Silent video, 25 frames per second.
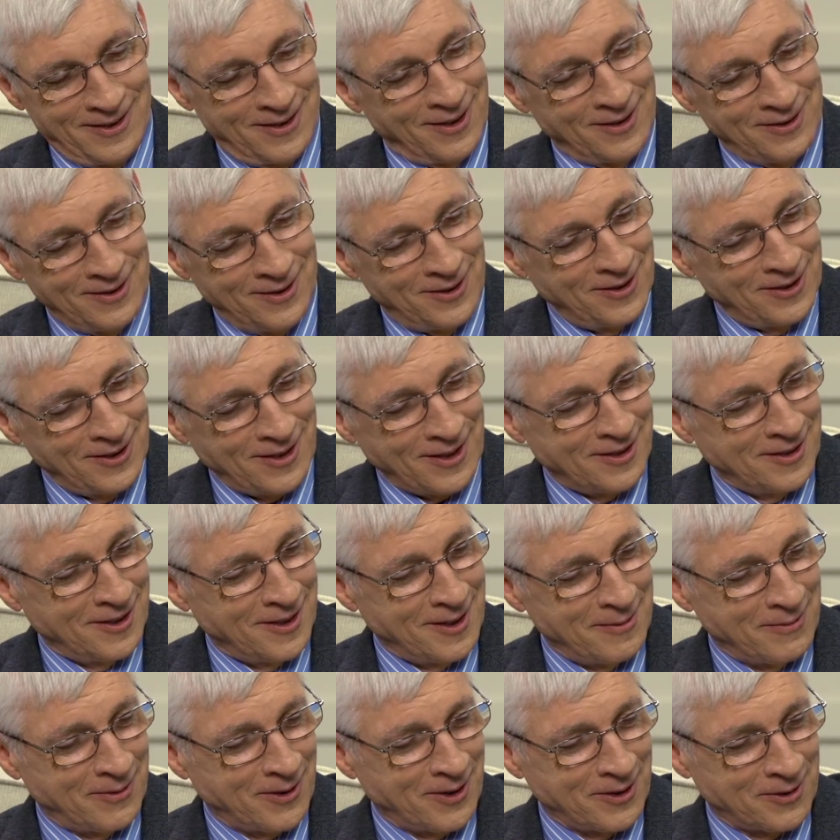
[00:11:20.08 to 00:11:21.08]
And then you got
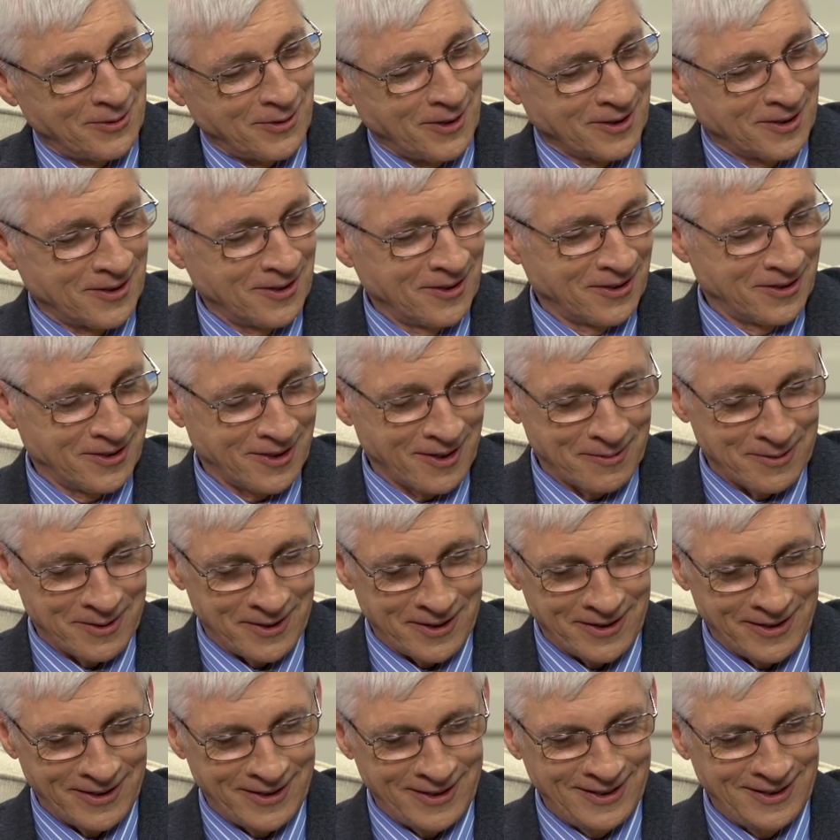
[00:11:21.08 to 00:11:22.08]
named vice rector of
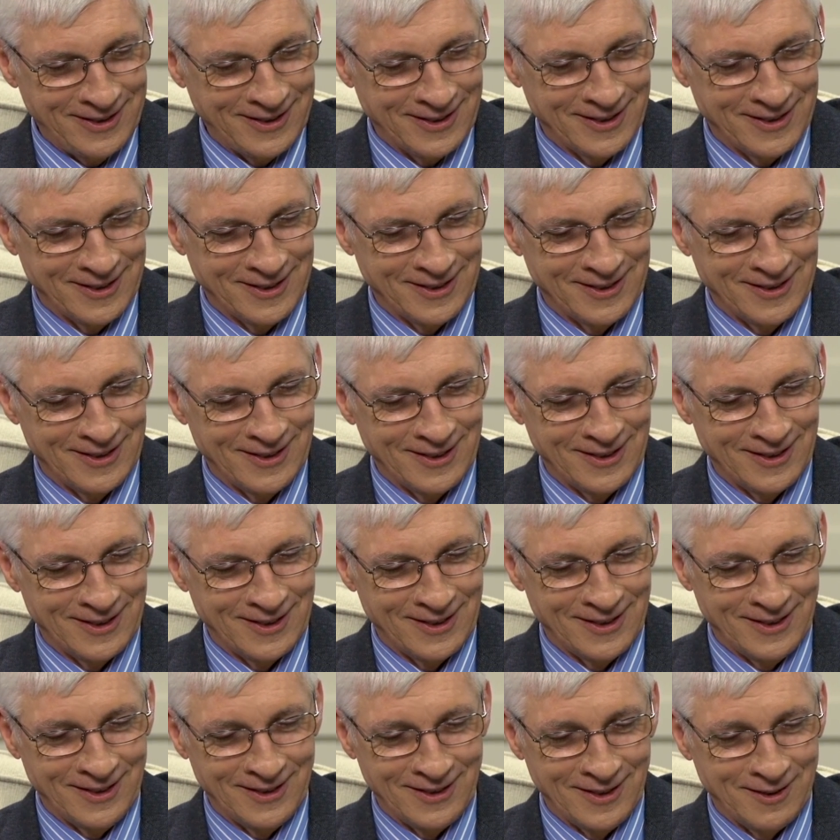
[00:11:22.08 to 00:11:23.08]
seminary, and
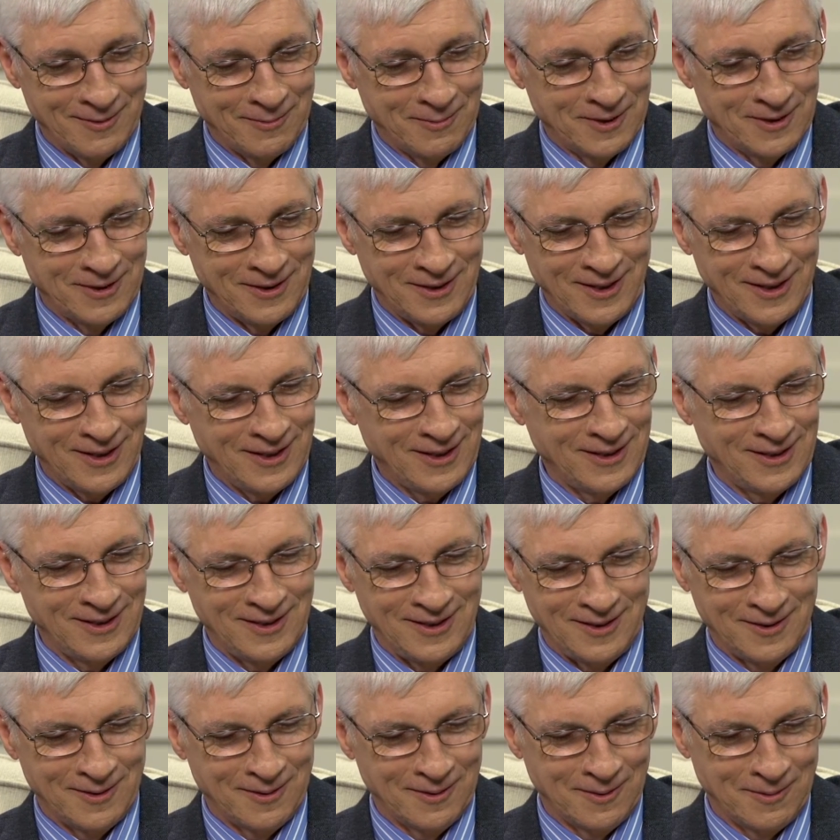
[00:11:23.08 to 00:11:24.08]
then one
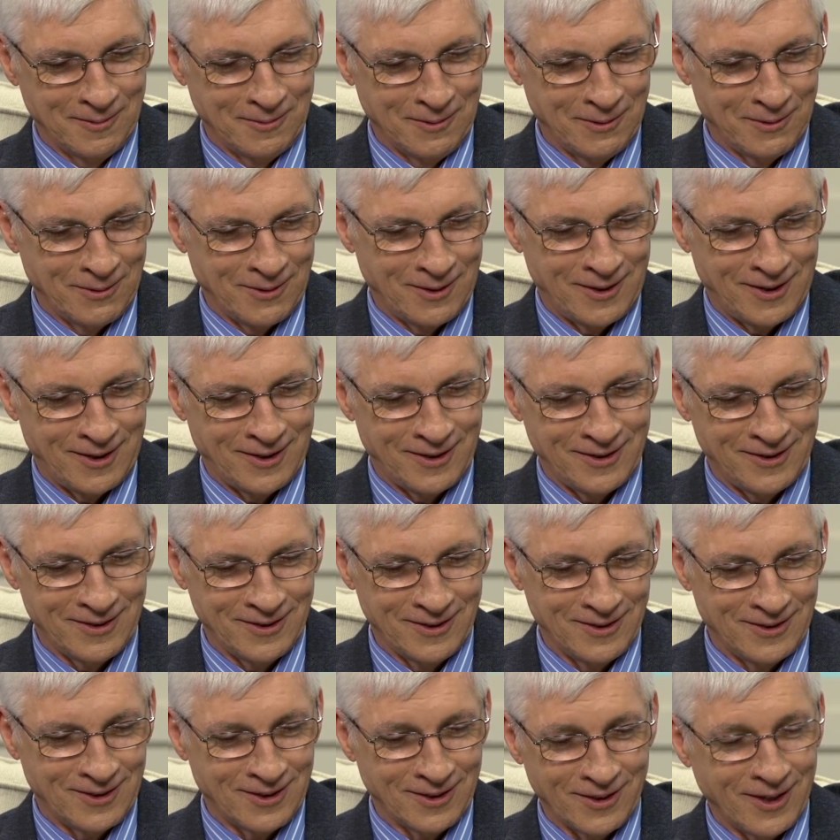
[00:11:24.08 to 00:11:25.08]
day we were all
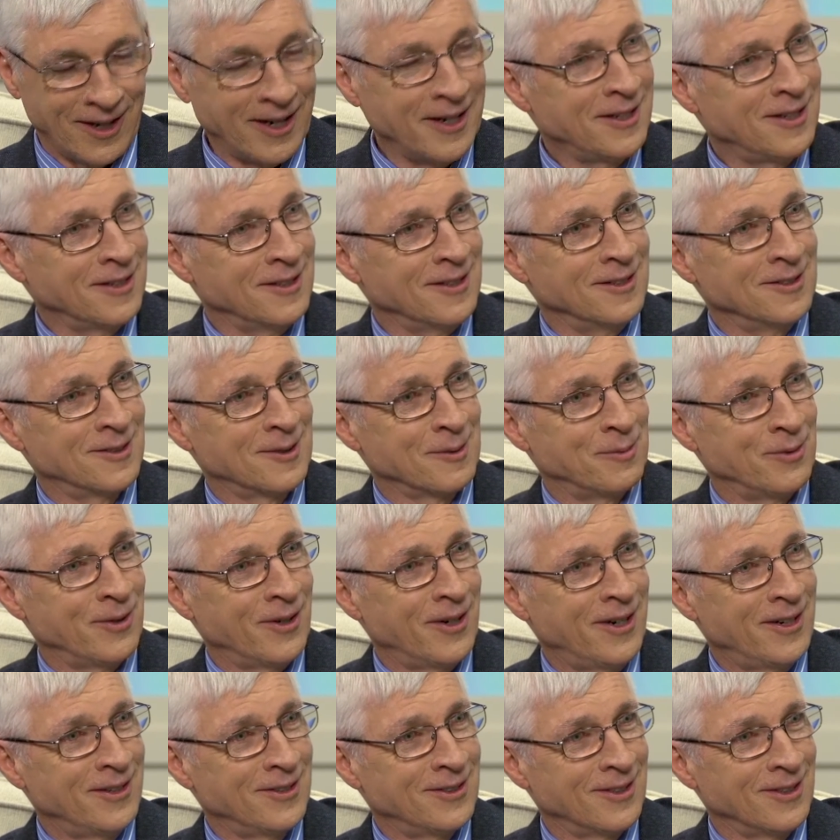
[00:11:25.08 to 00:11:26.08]
delighted and
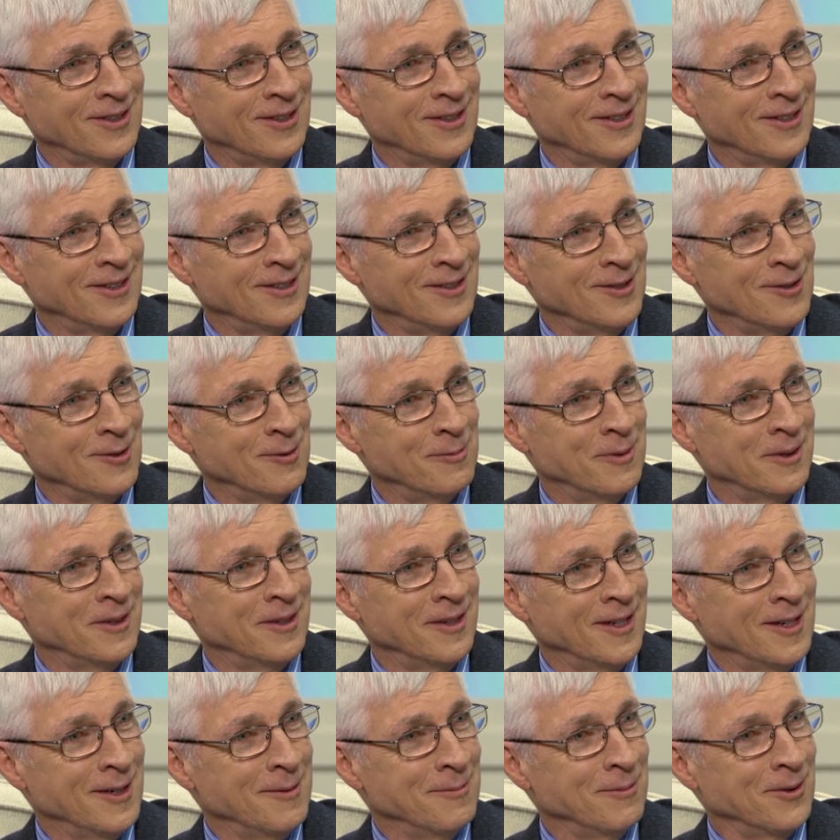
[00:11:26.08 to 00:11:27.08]
surprised to hear that you had been
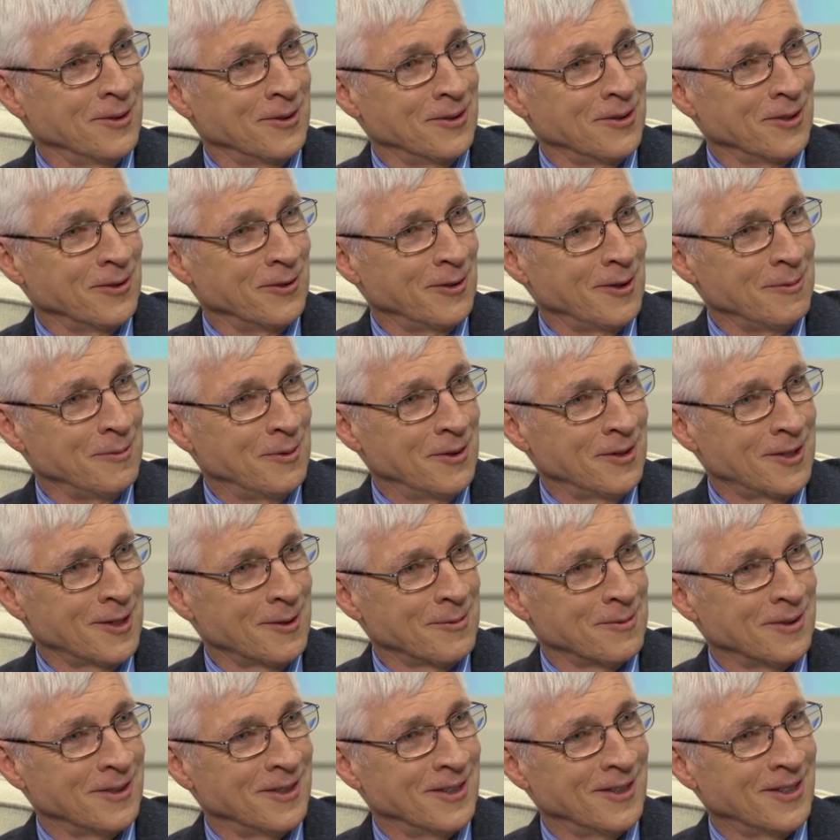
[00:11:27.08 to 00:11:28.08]
named auxiliary
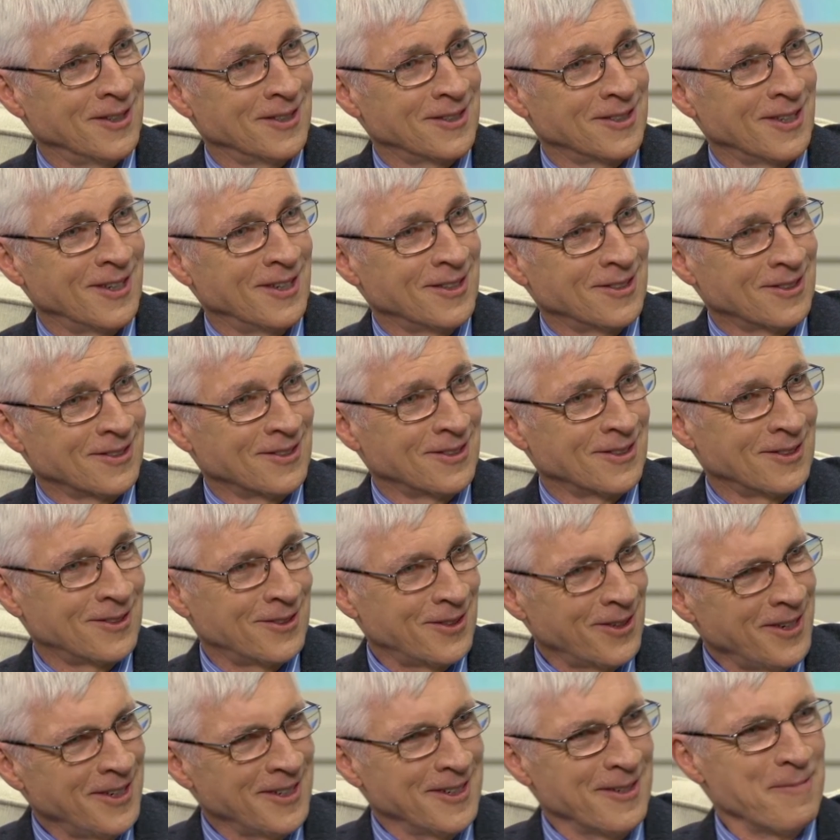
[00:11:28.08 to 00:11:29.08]
bishop in the Archdiocese of
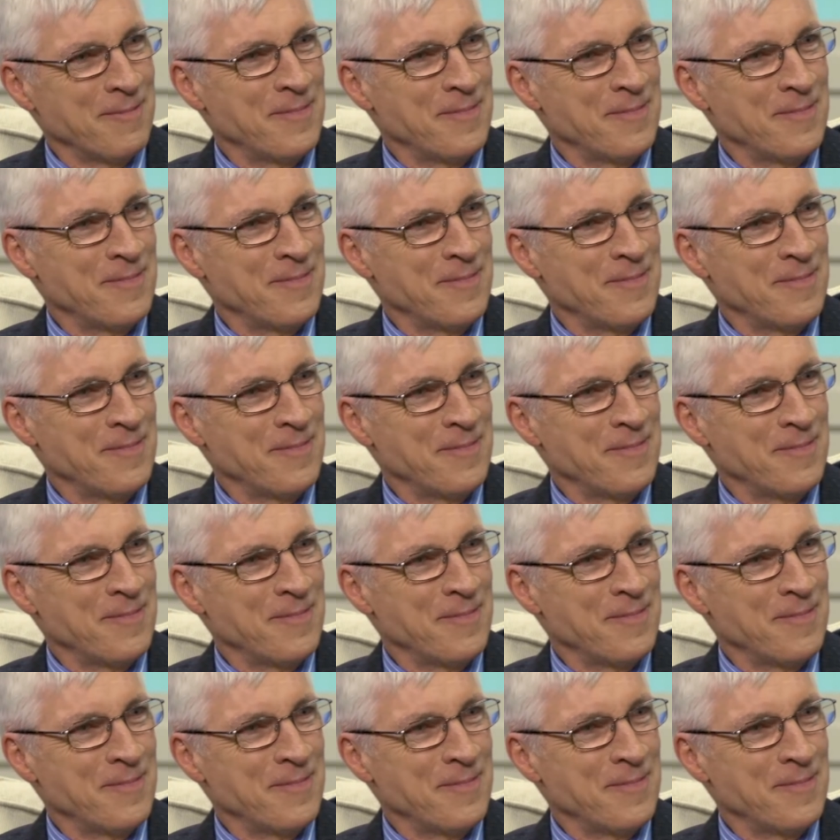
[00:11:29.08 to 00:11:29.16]
Detroit.